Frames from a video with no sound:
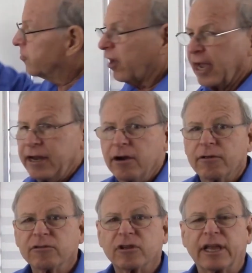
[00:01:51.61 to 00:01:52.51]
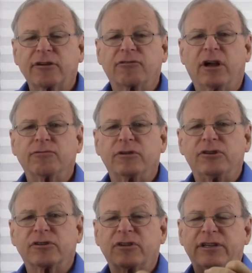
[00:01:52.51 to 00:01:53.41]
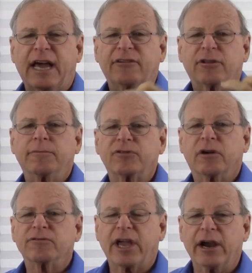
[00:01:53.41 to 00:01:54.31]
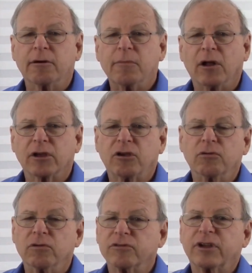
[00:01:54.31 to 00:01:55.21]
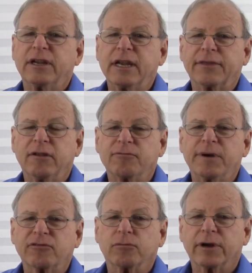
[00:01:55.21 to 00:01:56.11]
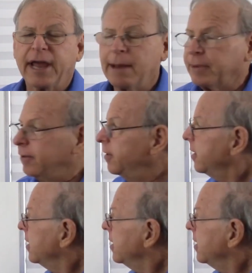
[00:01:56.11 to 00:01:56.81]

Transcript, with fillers: inside here, those electrons would just attach themselves to air molecules and nothing special would happen.